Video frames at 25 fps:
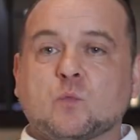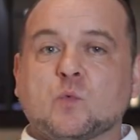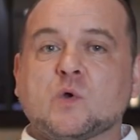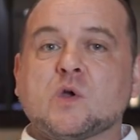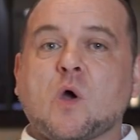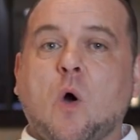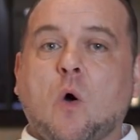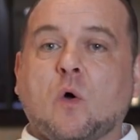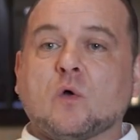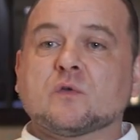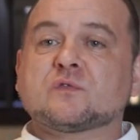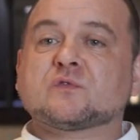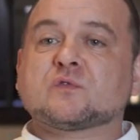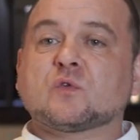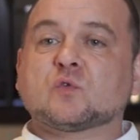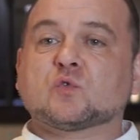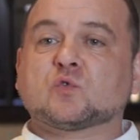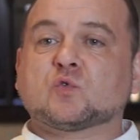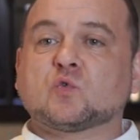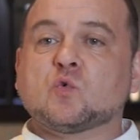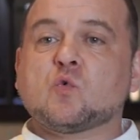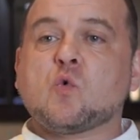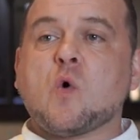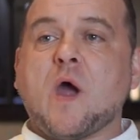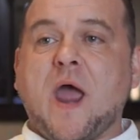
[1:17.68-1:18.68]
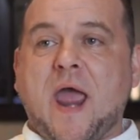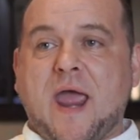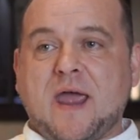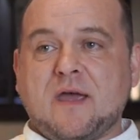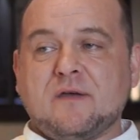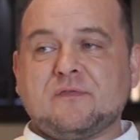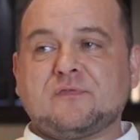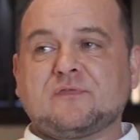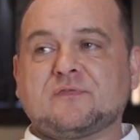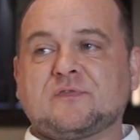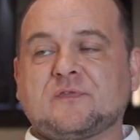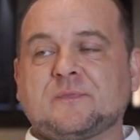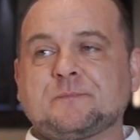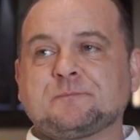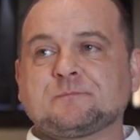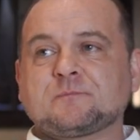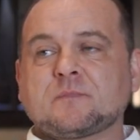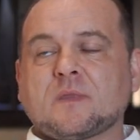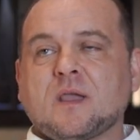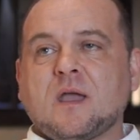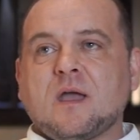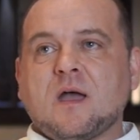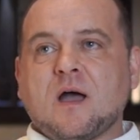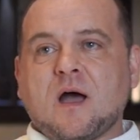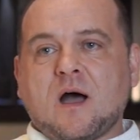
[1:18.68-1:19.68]
we also do have
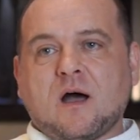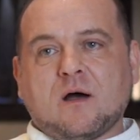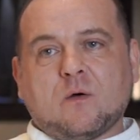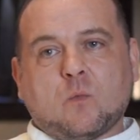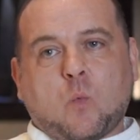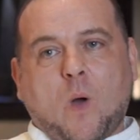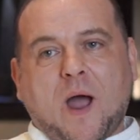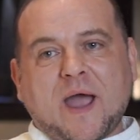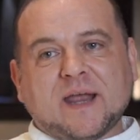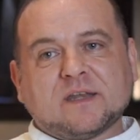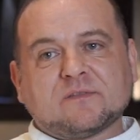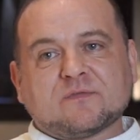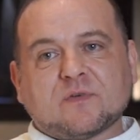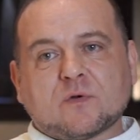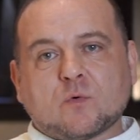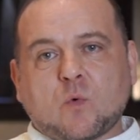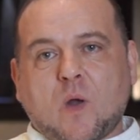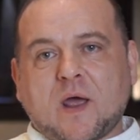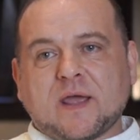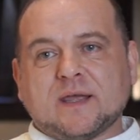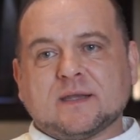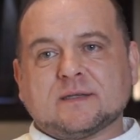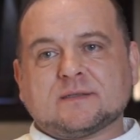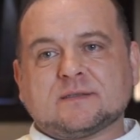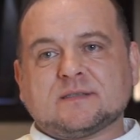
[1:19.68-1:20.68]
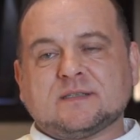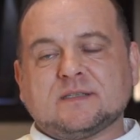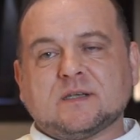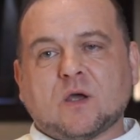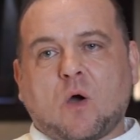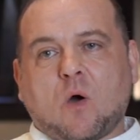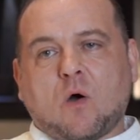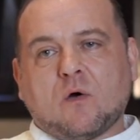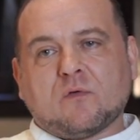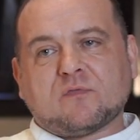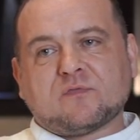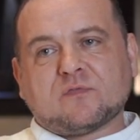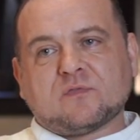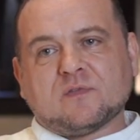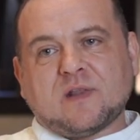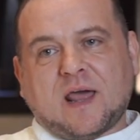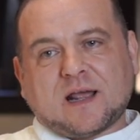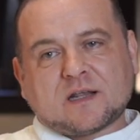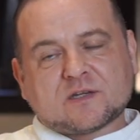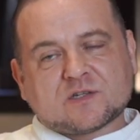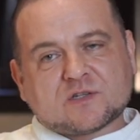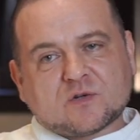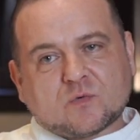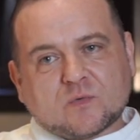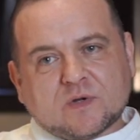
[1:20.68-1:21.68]
a wide variety of
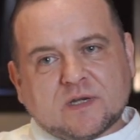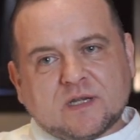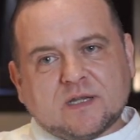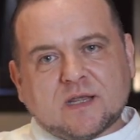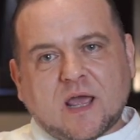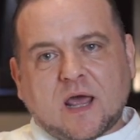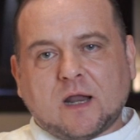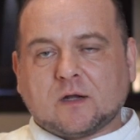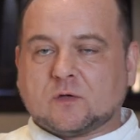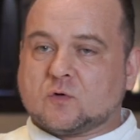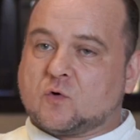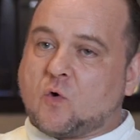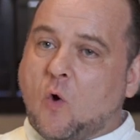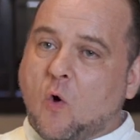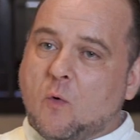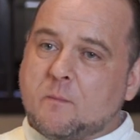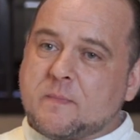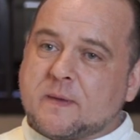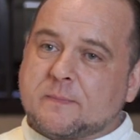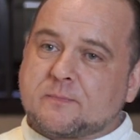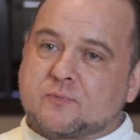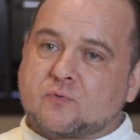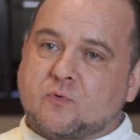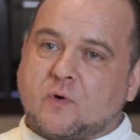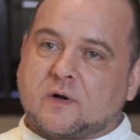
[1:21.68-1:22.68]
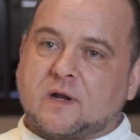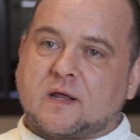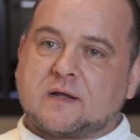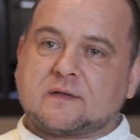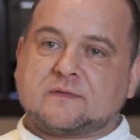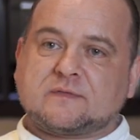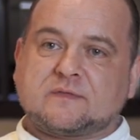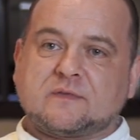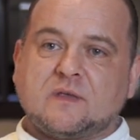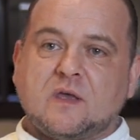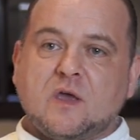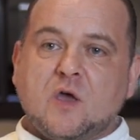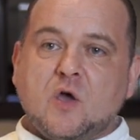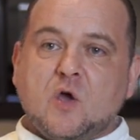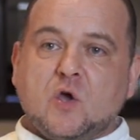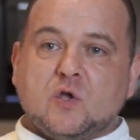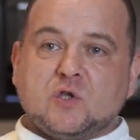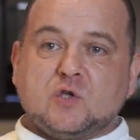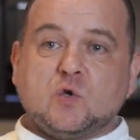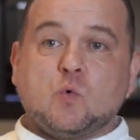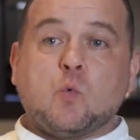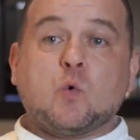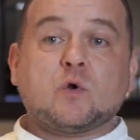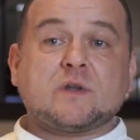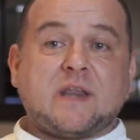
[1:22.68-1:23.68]
luxury and gourmet products
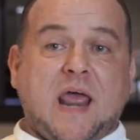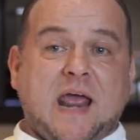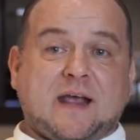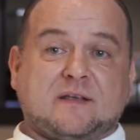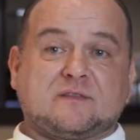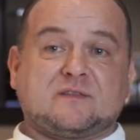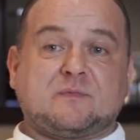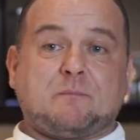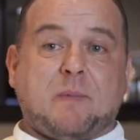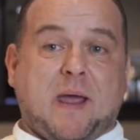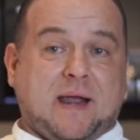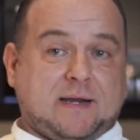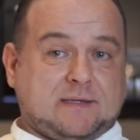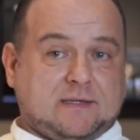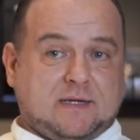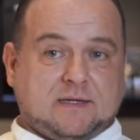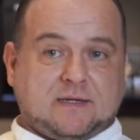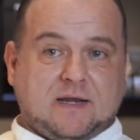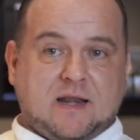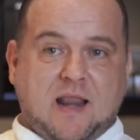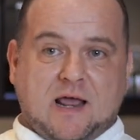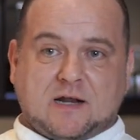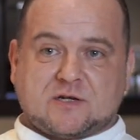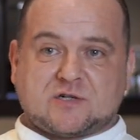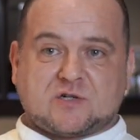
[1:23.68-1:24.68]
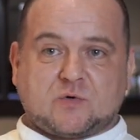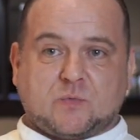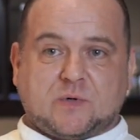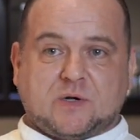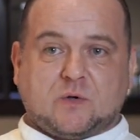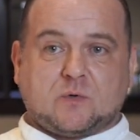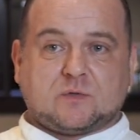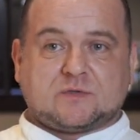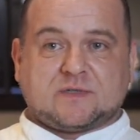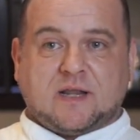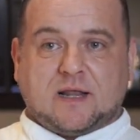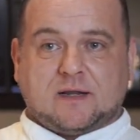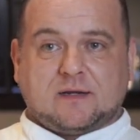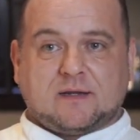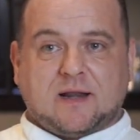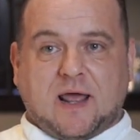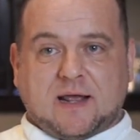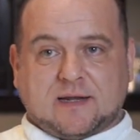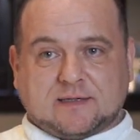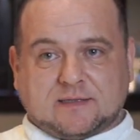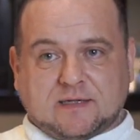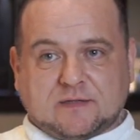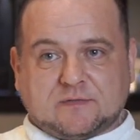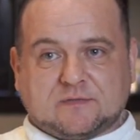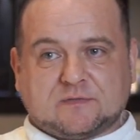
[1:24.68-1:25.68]
you would expect in a luxury hotel
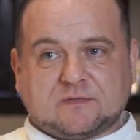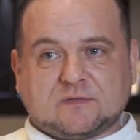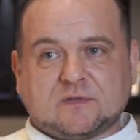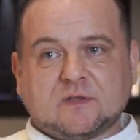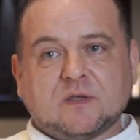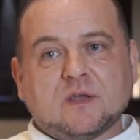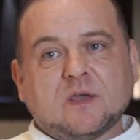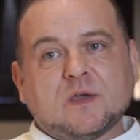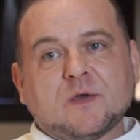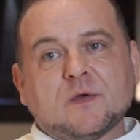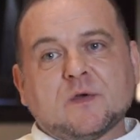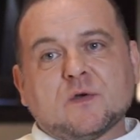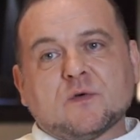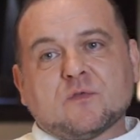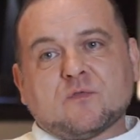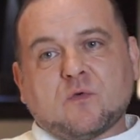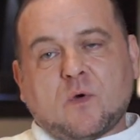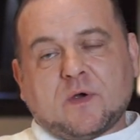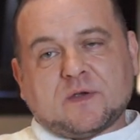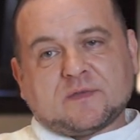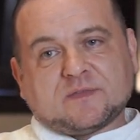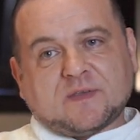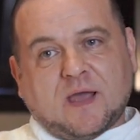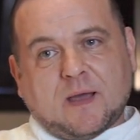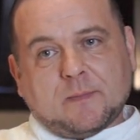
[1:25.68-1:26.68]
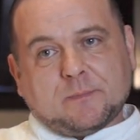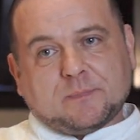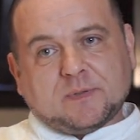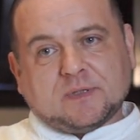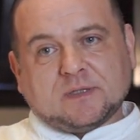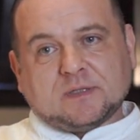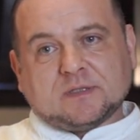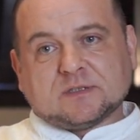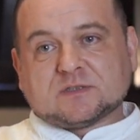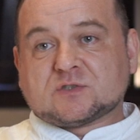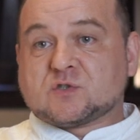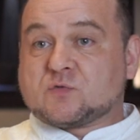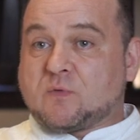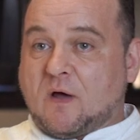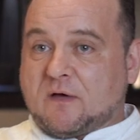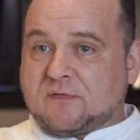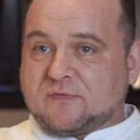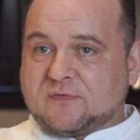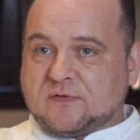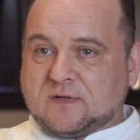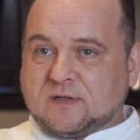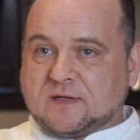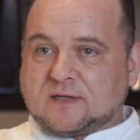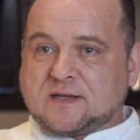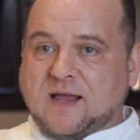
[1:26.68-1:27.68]
like this. Yeah. For example,
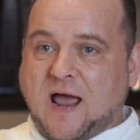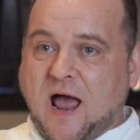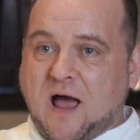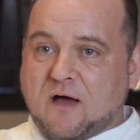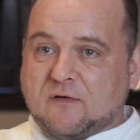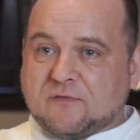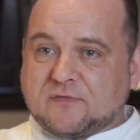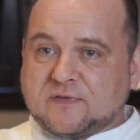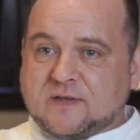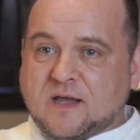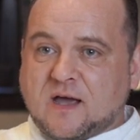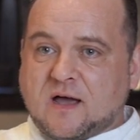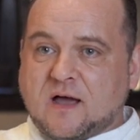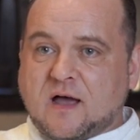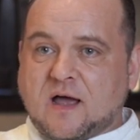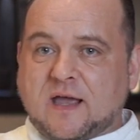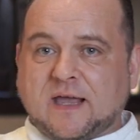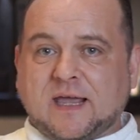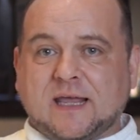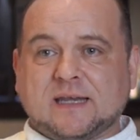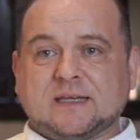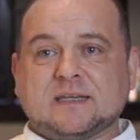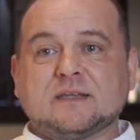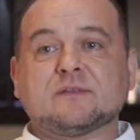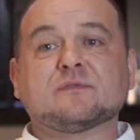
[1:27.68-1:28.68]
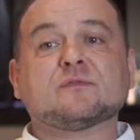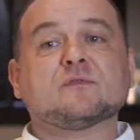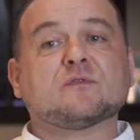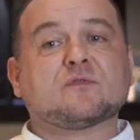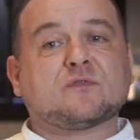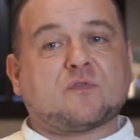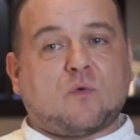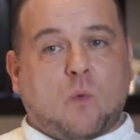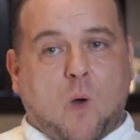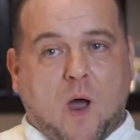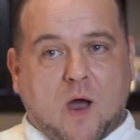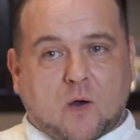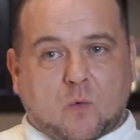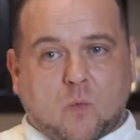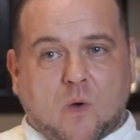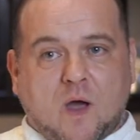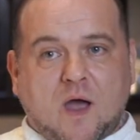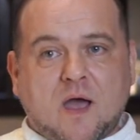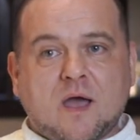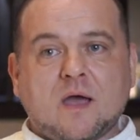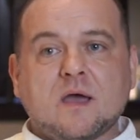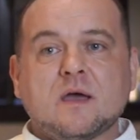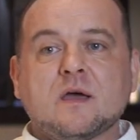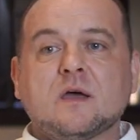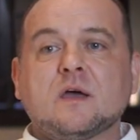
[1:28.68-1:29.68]
truffle, caviar, and even foie
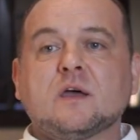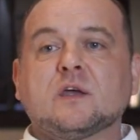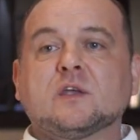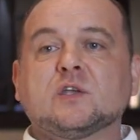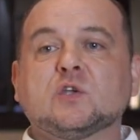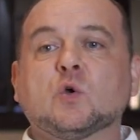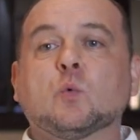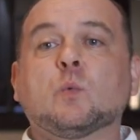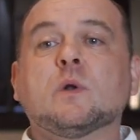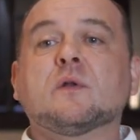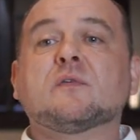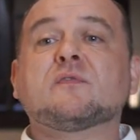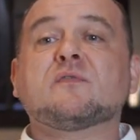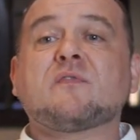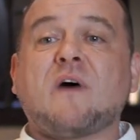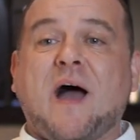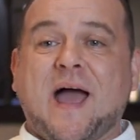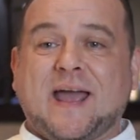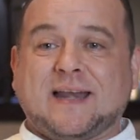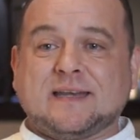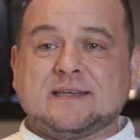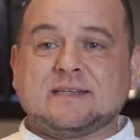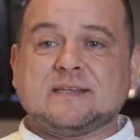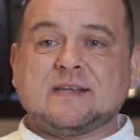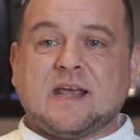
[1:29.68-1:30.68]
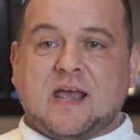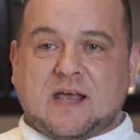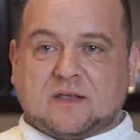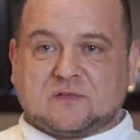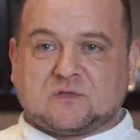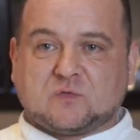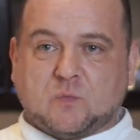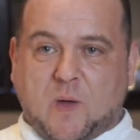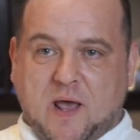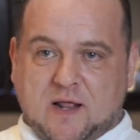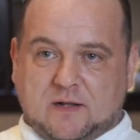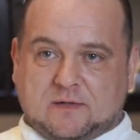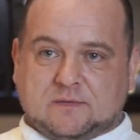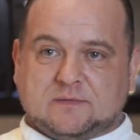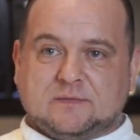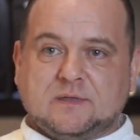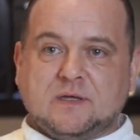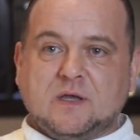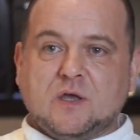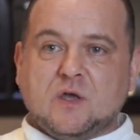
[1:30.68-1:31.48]
gras you will find here as well.